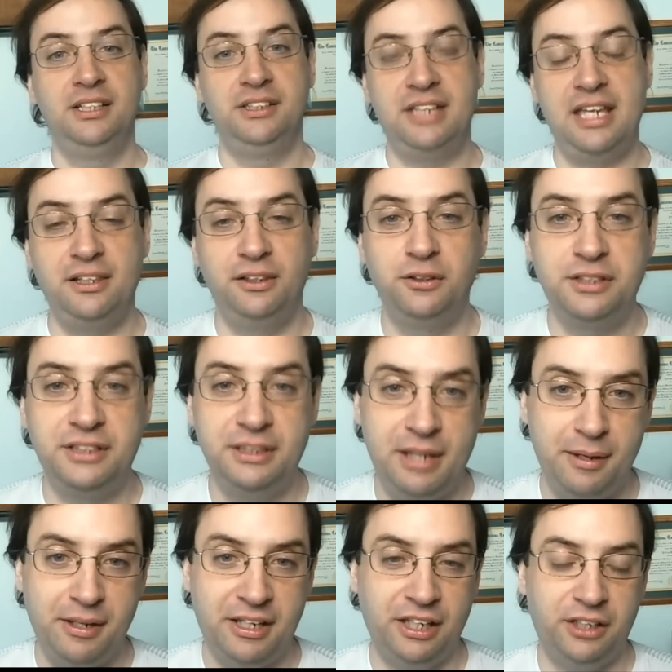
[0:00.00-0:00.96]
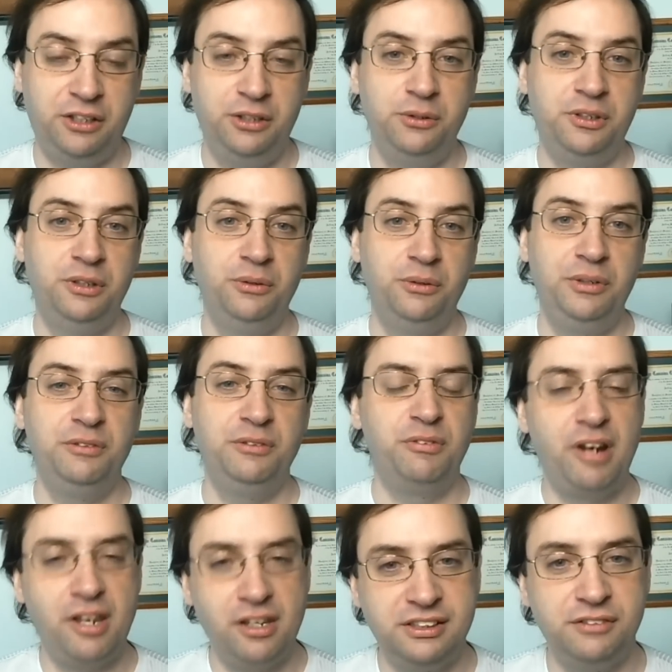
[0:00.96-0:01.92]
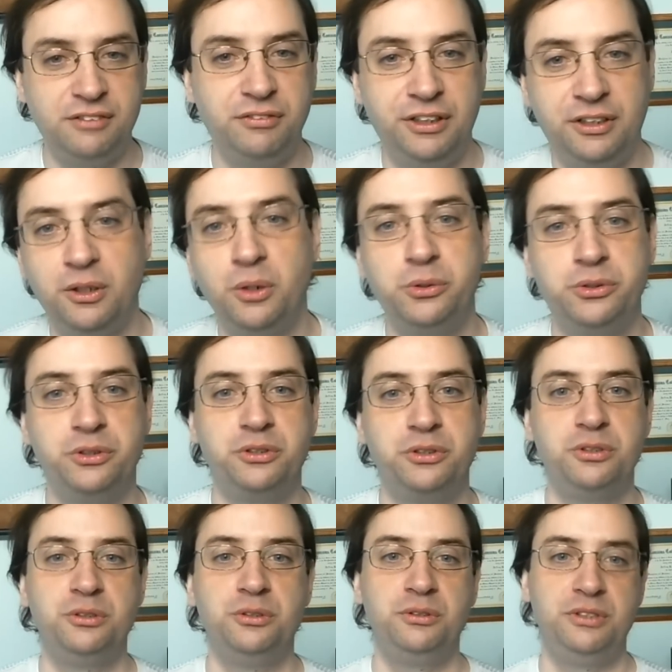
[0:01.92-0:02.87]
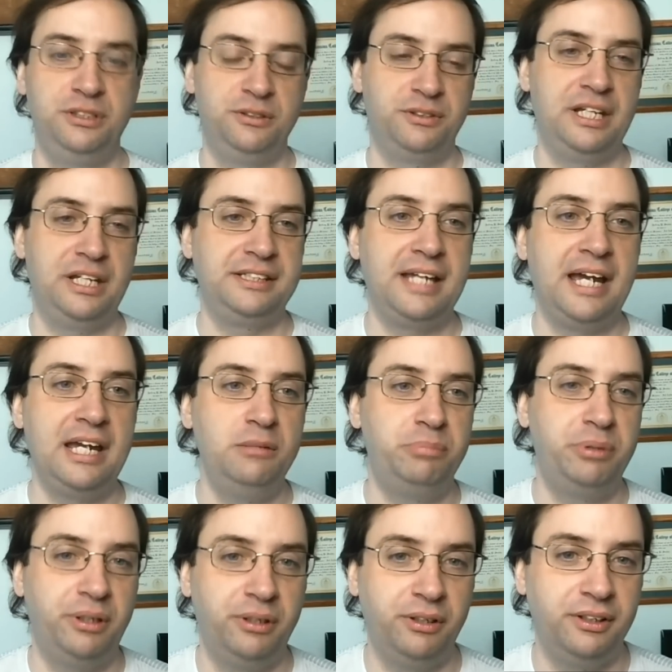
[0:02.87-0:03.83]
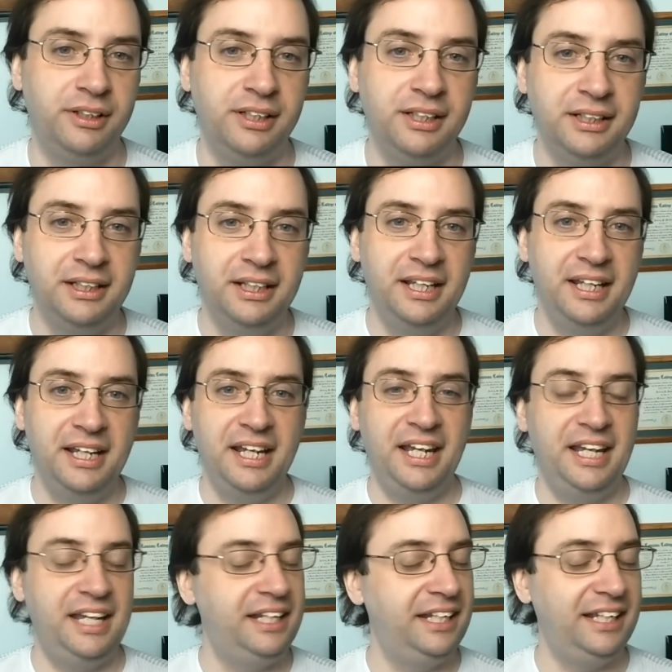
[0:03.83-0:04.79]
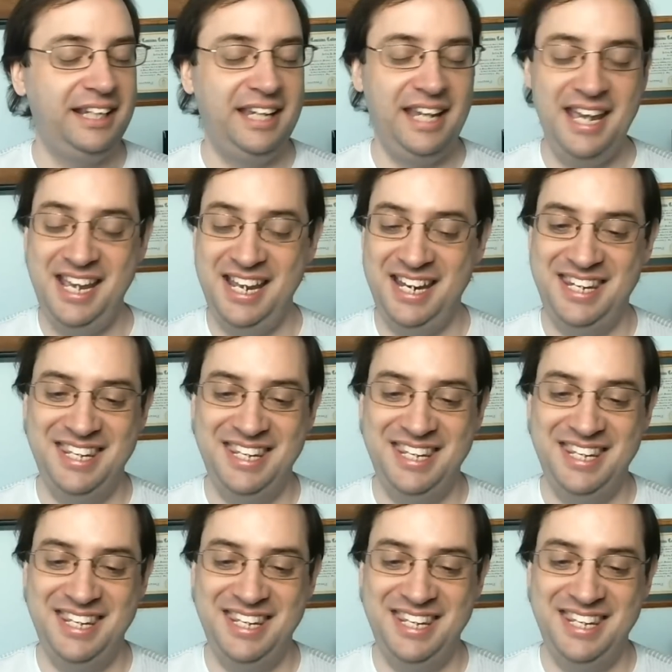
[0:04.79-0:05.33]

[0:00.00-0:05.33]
that looked at a QQE relatively closer to that time period. And again,